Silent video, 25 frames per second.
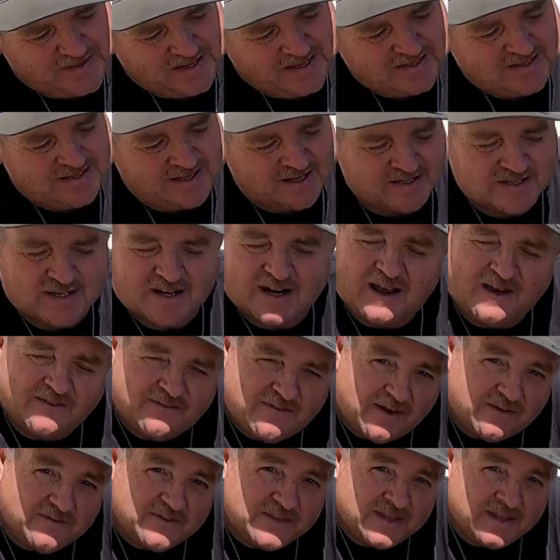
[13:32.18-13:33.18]
It doesn't
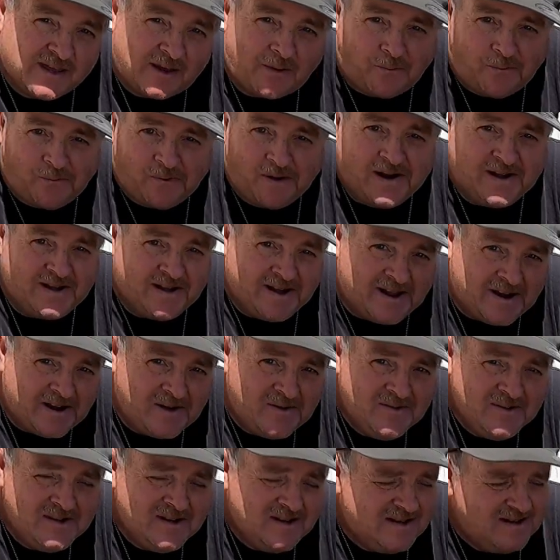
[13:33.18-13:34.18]
have everything right
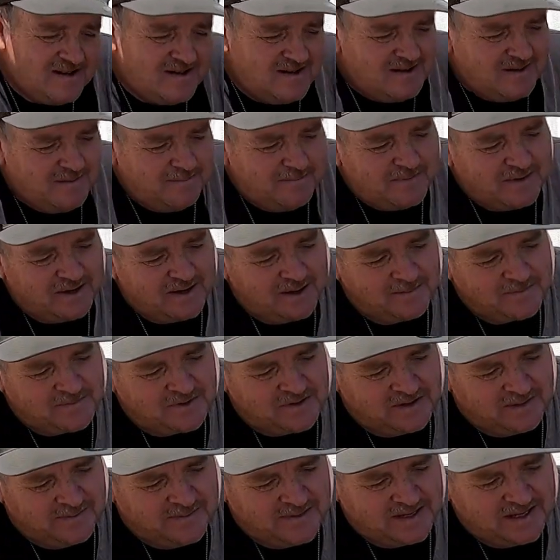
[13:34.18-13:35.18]
now, but I'm
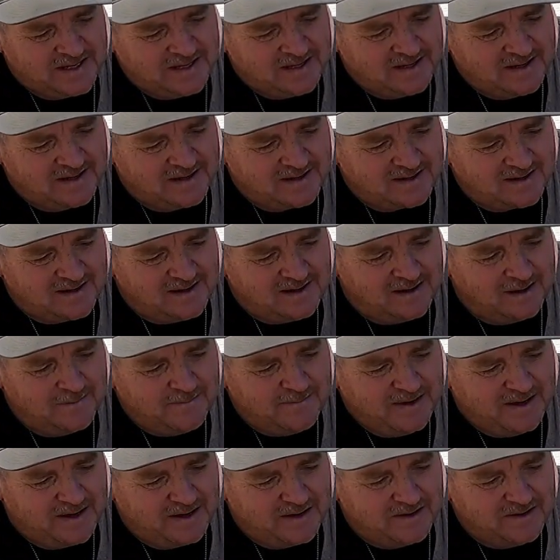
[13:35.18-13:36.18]
going to be getting a
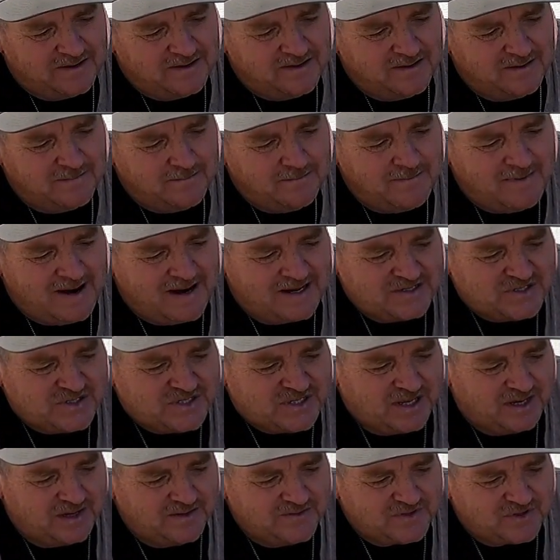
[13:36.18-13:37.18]
better match
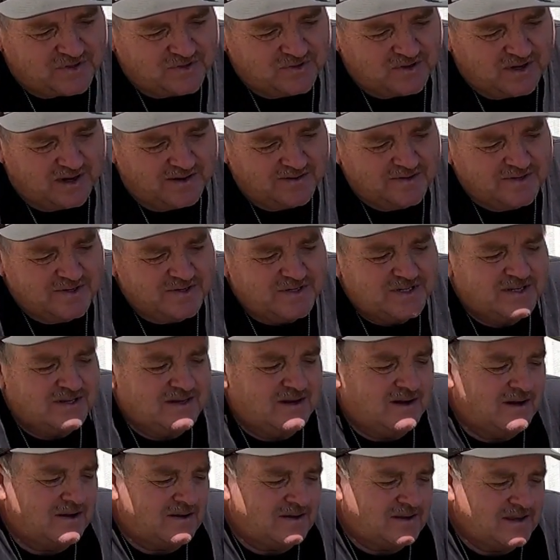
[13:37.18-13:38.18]
set of screwdrivers.
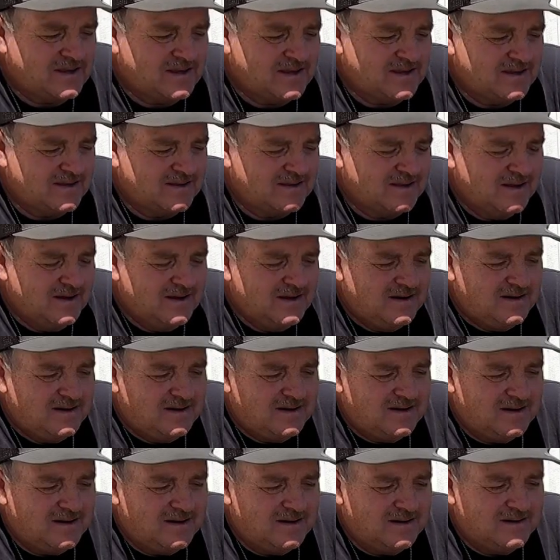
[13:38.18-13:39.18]
I'll get,
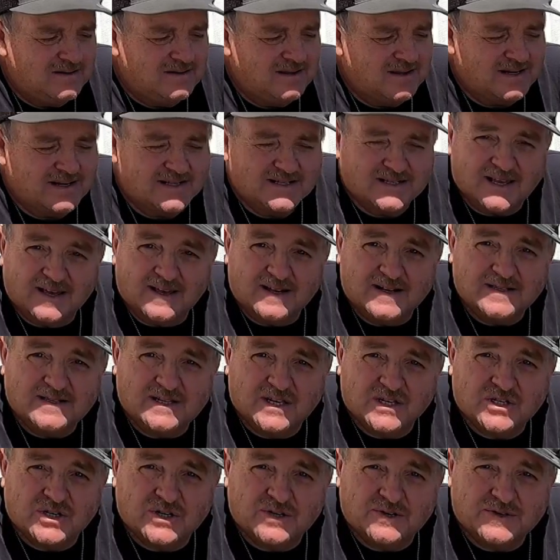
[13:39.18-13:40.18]
like I said,
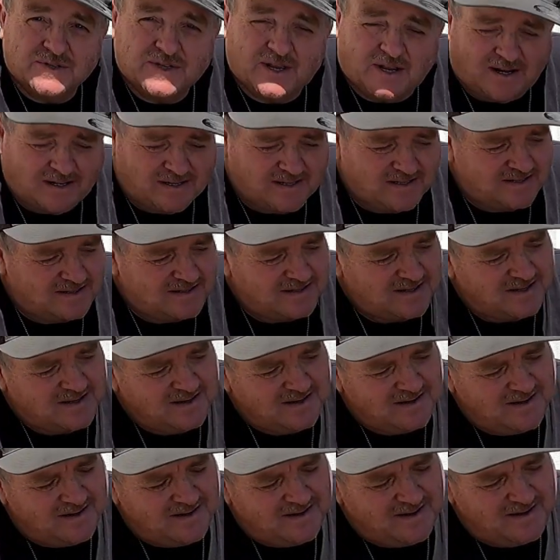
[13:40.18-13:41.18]
additional sockets
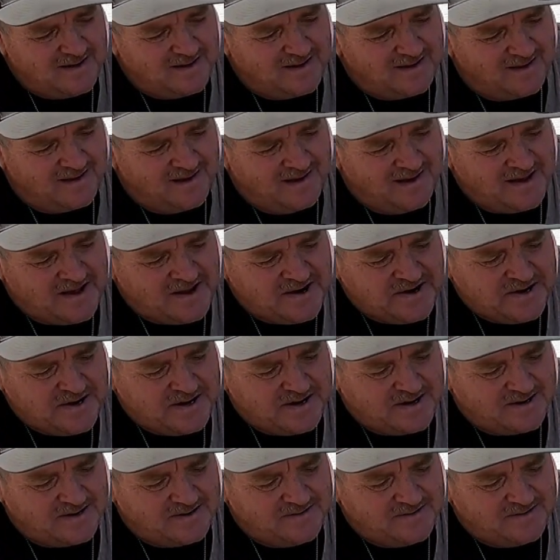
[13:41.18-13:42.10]
and